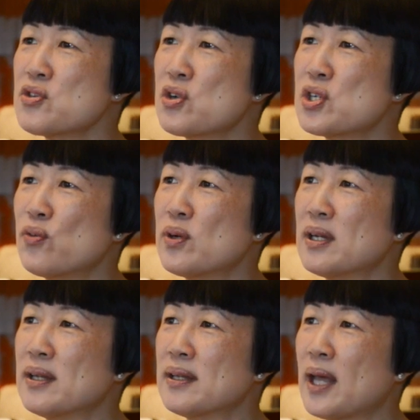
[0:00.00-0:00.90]
different
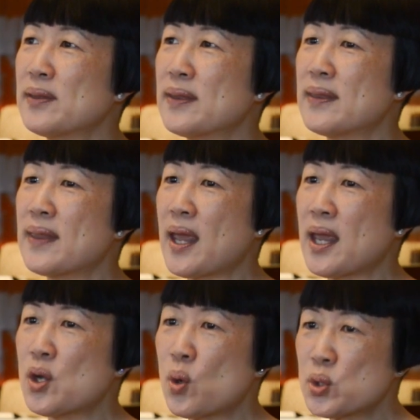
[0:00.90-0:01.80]
in that they
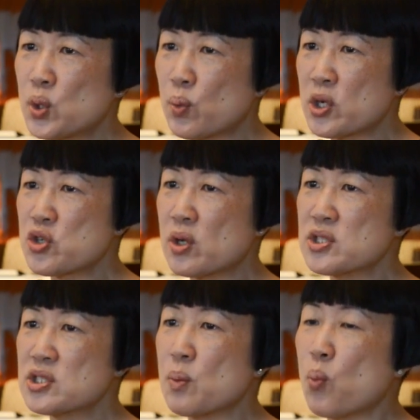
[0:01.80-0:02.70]
go to
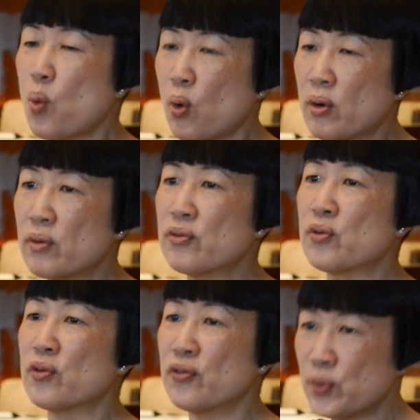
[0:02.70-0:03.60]
restaurants more for
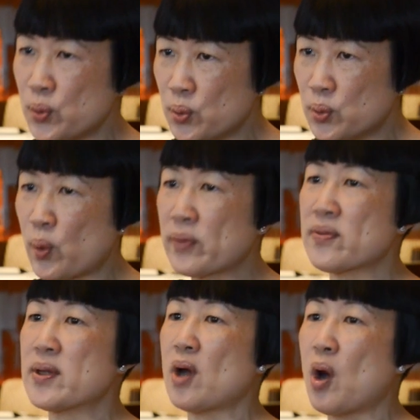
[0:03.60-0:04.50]
food rather
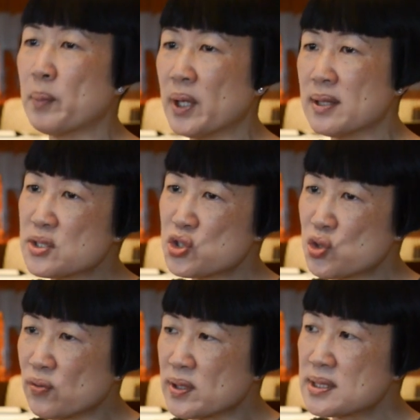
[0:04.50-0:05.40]
than ambiance and
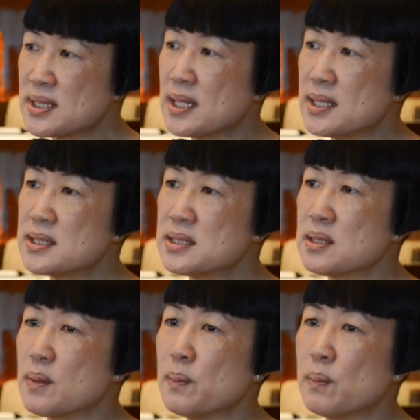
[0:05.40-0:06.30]
service. It's
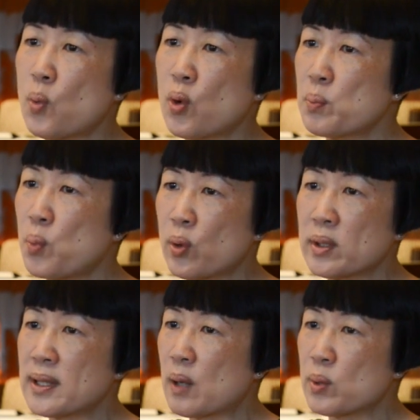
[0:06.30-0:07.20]
more
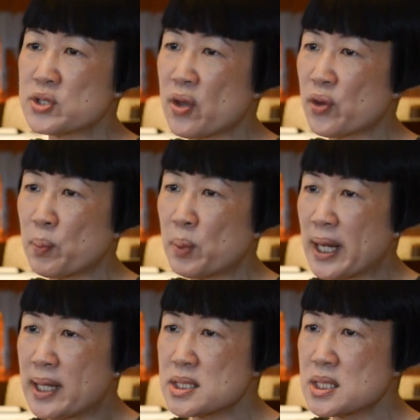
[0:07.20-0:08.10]
important that what's on their
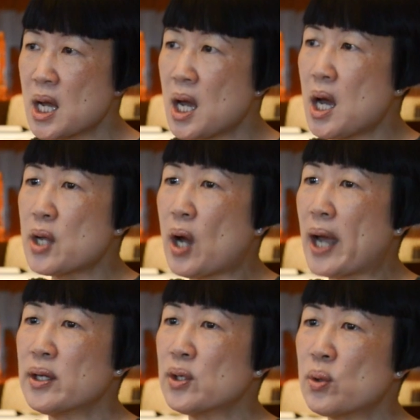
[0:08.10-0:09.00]
plate. I
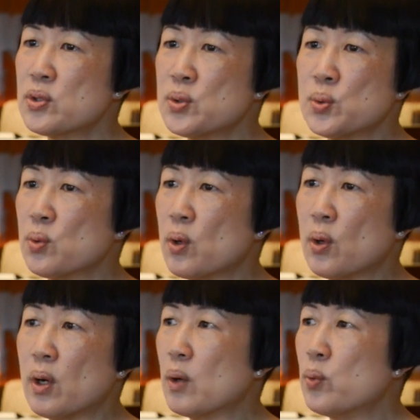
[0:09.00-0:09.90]
can go to
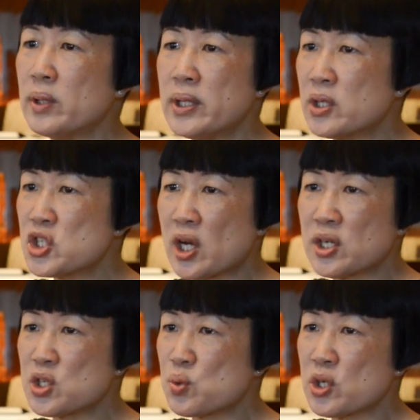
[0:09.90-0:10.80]
really good
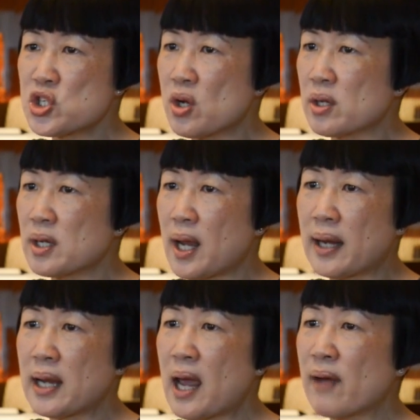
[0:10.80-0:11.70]
Chinese restaurant
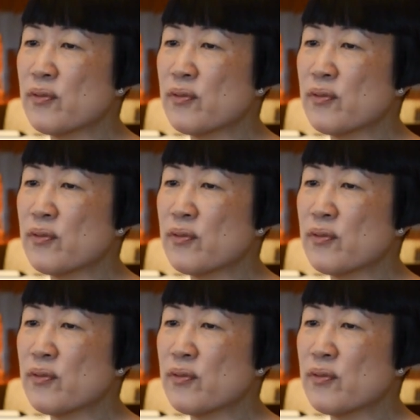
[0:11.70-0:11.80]
and have